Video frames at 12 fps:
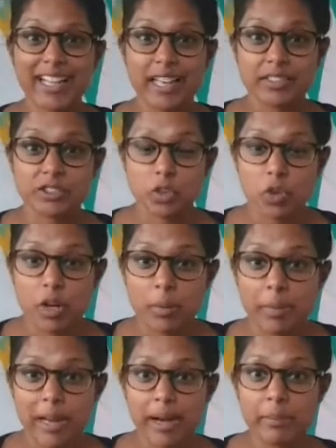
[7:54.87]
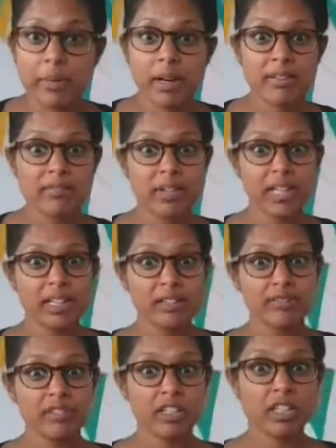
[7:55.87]
talk about my
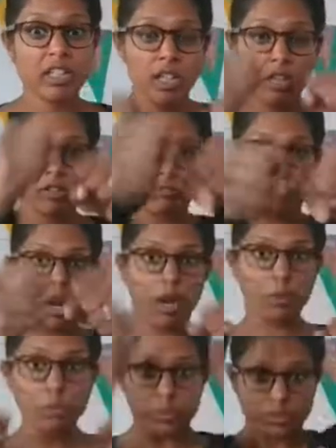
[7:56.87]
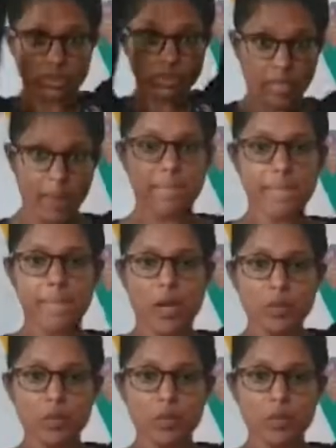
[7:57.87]
favourite gross motor.